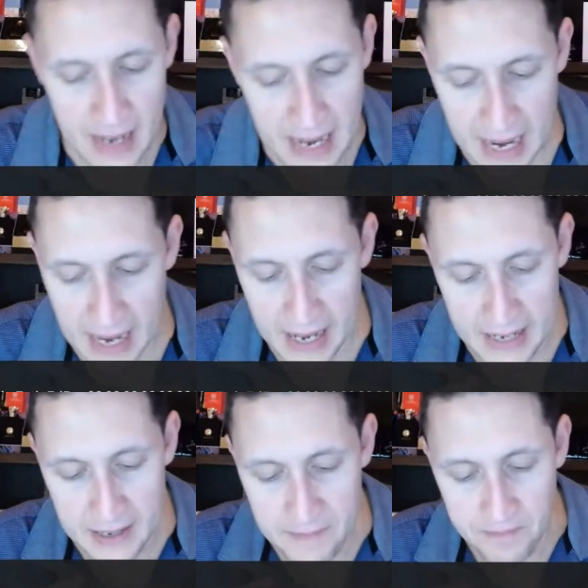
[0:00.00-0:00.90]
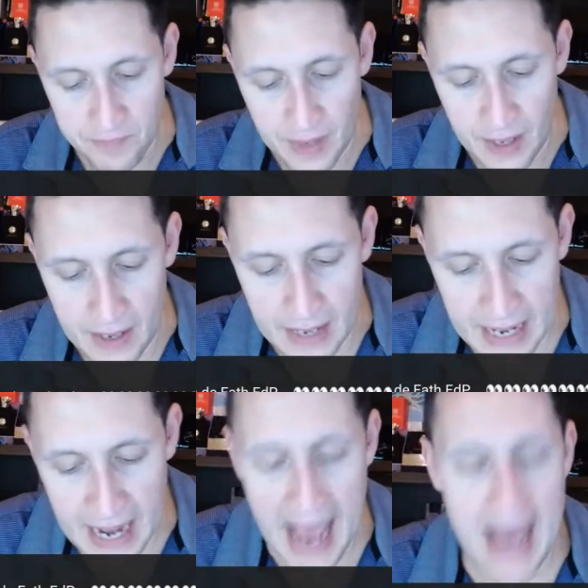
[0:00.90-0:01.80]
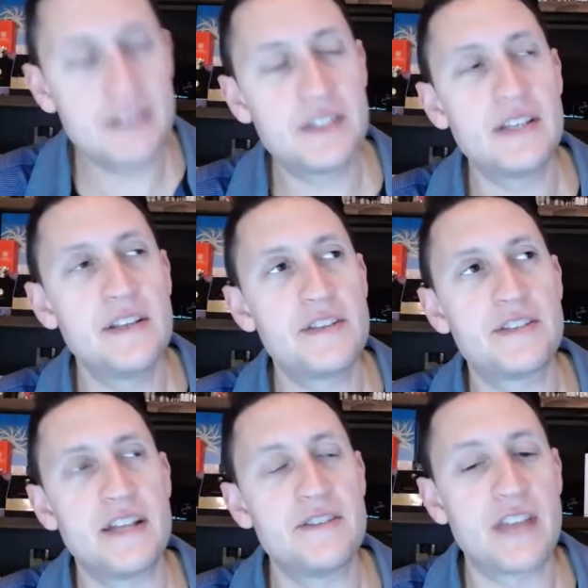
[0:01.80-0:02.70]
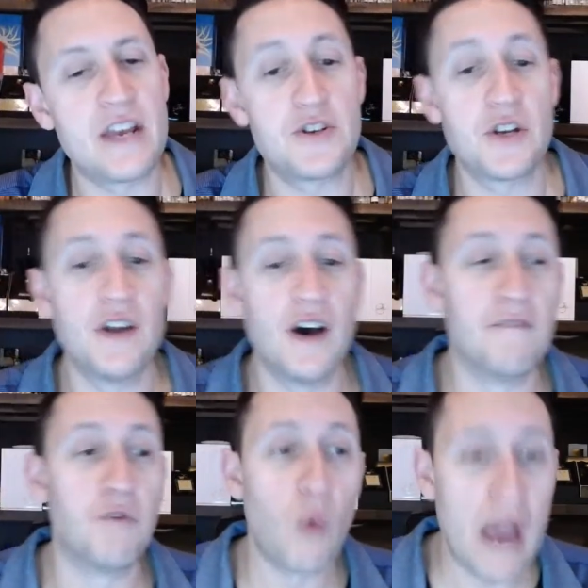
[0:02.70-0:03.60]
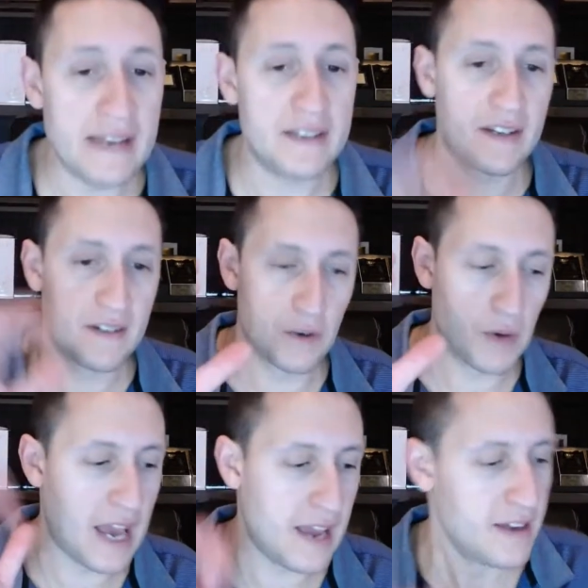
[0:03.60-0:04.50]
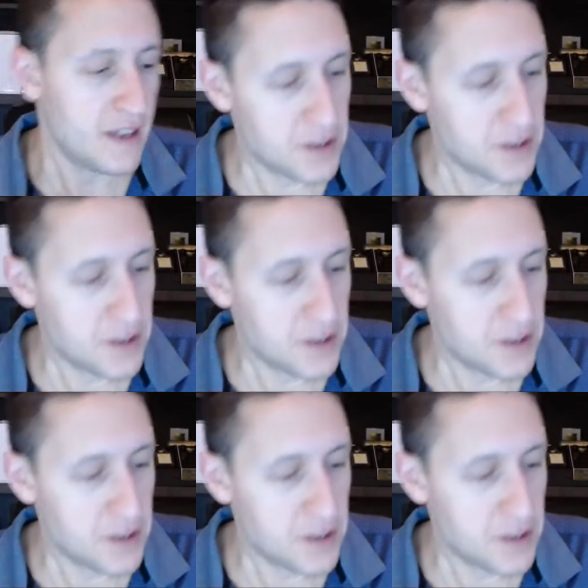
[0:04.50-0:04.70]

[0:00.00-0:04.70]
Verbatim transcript: And it adds to this sensation of weight. Okay.